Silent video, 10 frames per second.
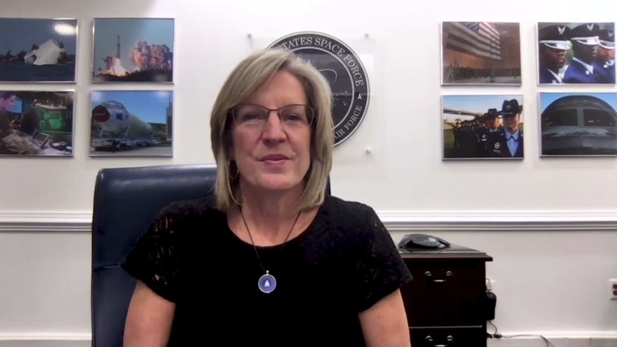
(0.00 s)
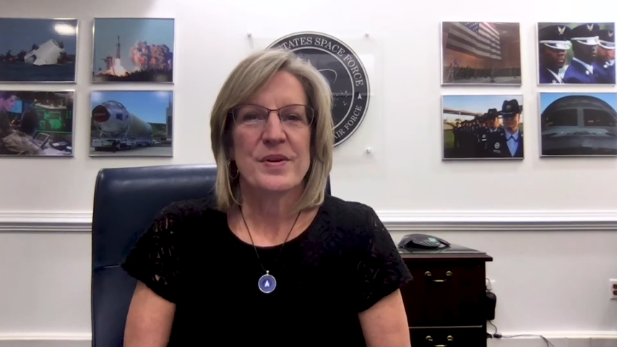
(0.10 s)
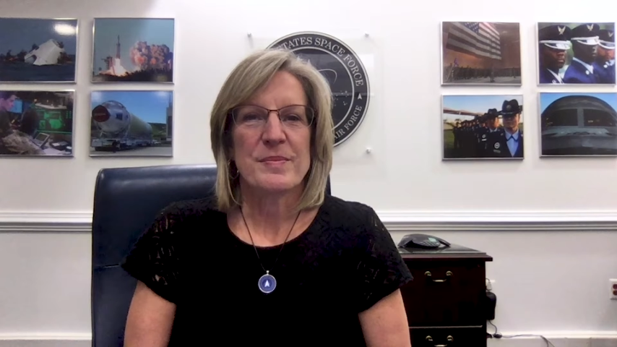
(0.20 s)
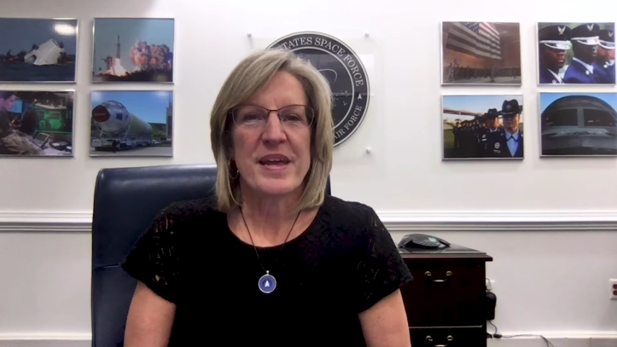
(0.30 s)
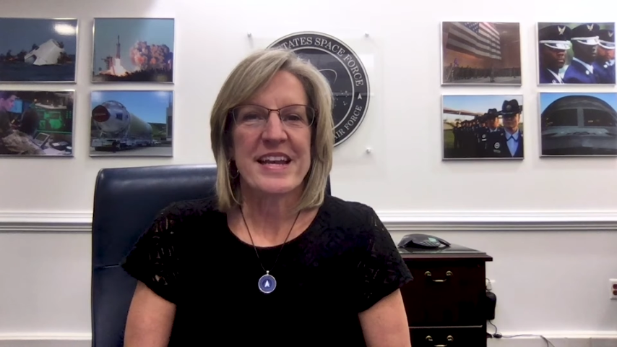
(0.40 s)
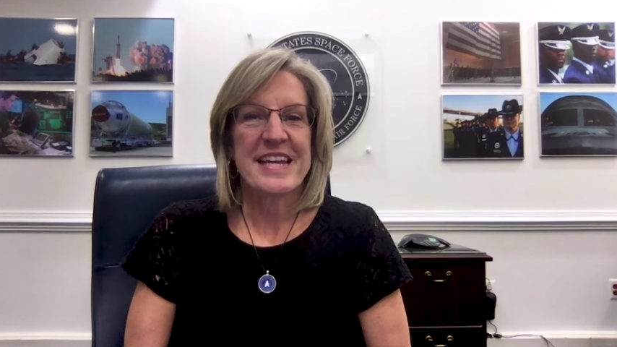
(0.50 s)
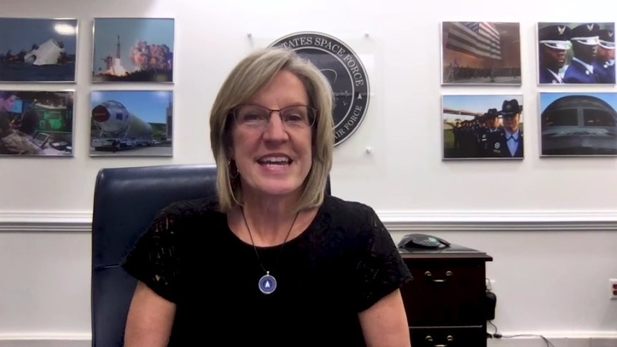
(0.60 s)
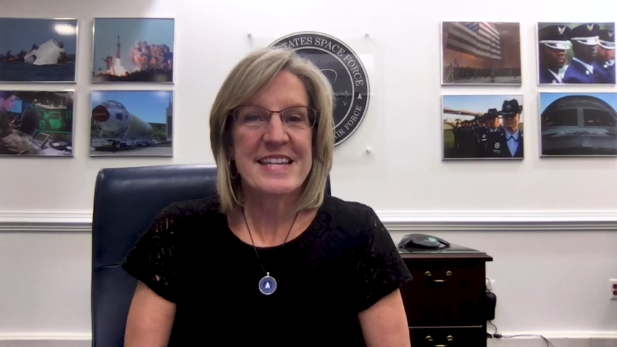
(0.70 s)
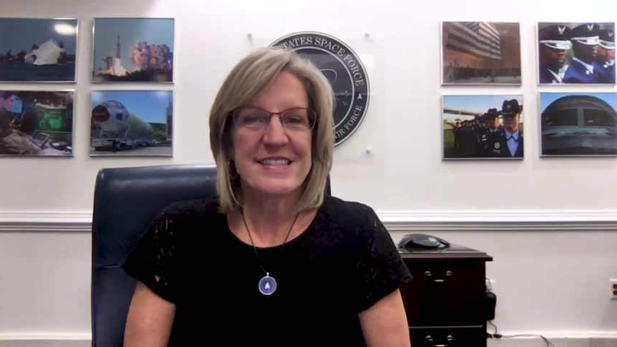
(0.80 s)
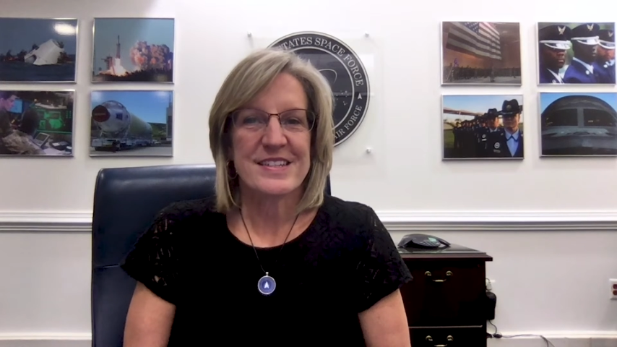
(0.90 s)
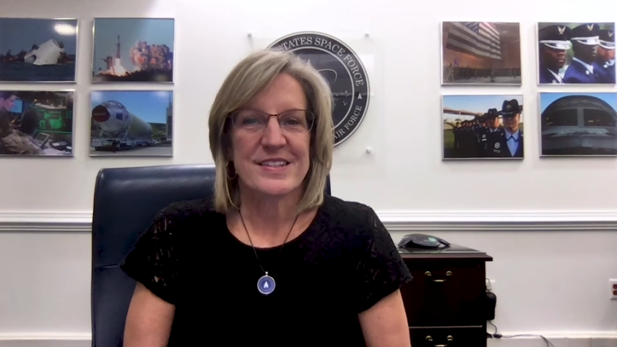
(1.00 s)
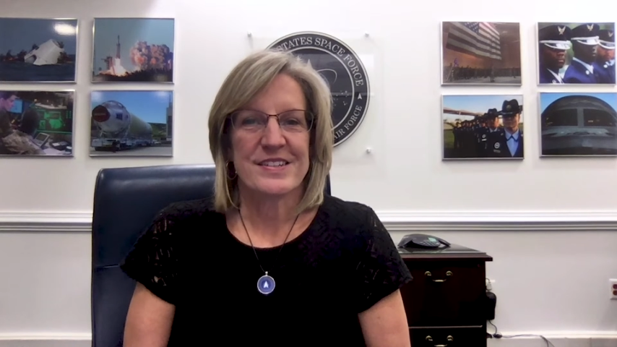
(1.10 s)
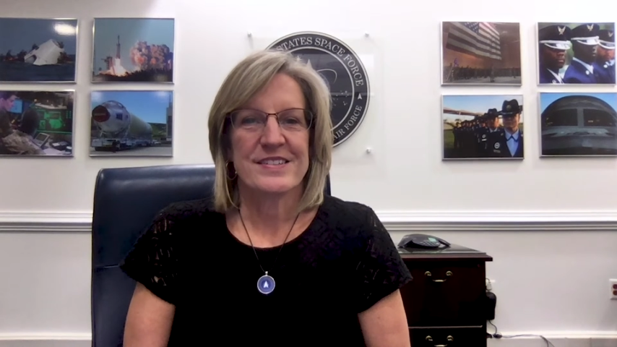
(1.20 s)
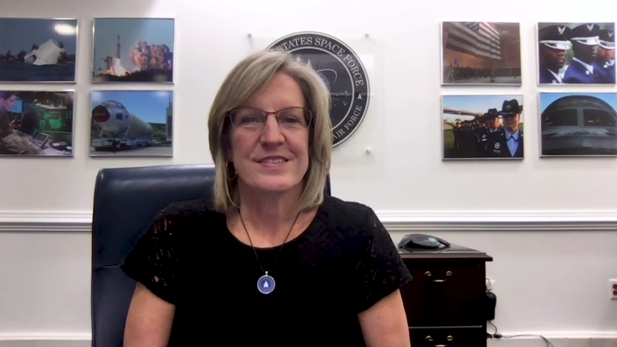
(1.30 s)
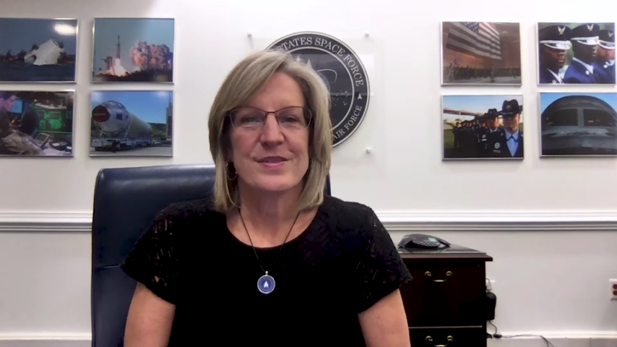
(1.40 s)
what made it
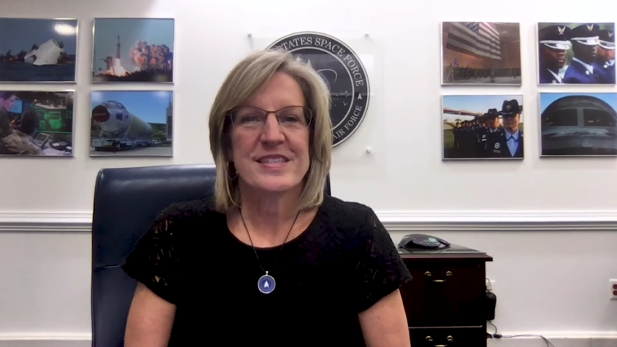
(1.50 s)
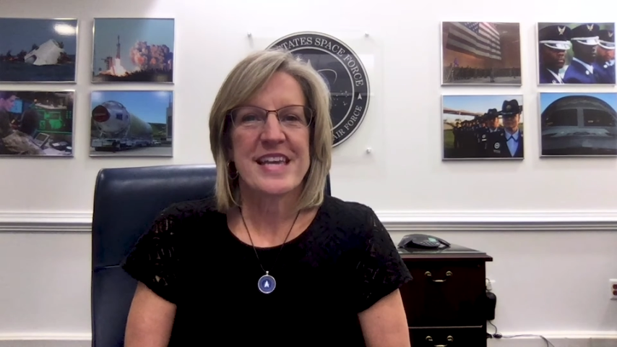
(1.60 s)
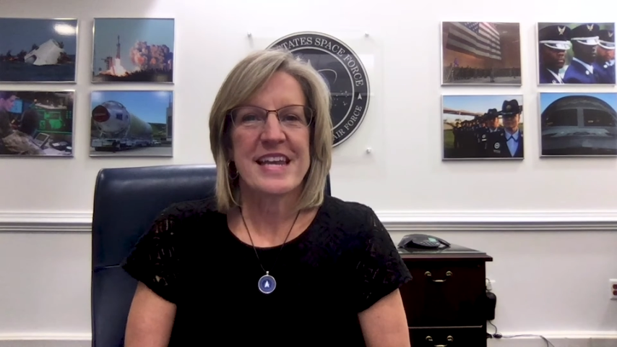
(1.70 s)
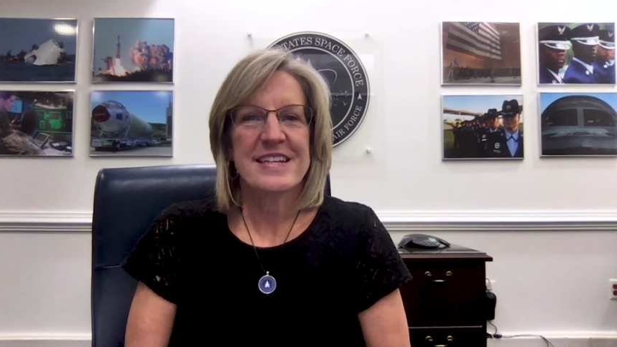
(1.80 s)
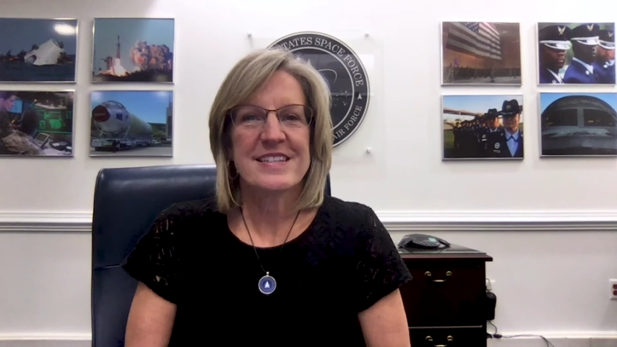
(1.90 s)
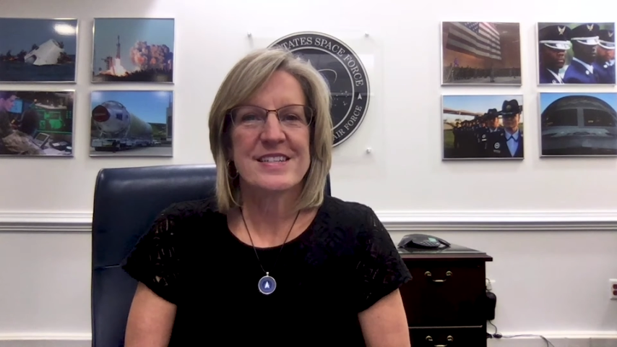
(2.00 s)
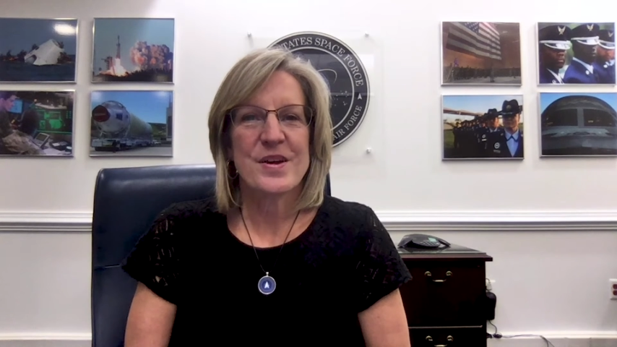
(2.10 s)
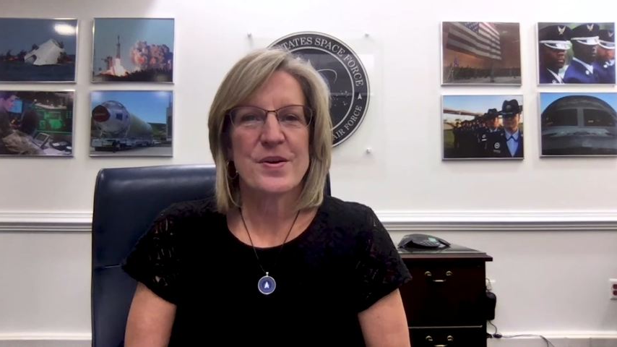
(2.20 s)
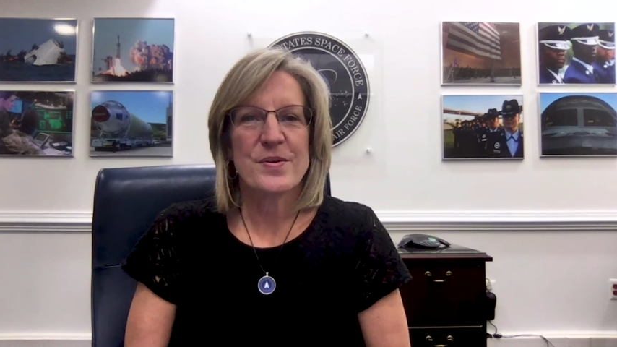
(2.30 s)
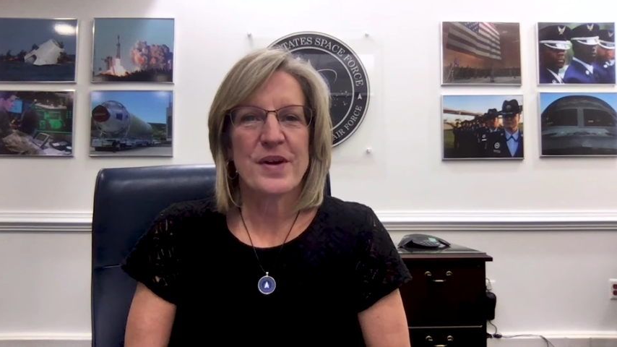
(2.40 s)
easier was getting to know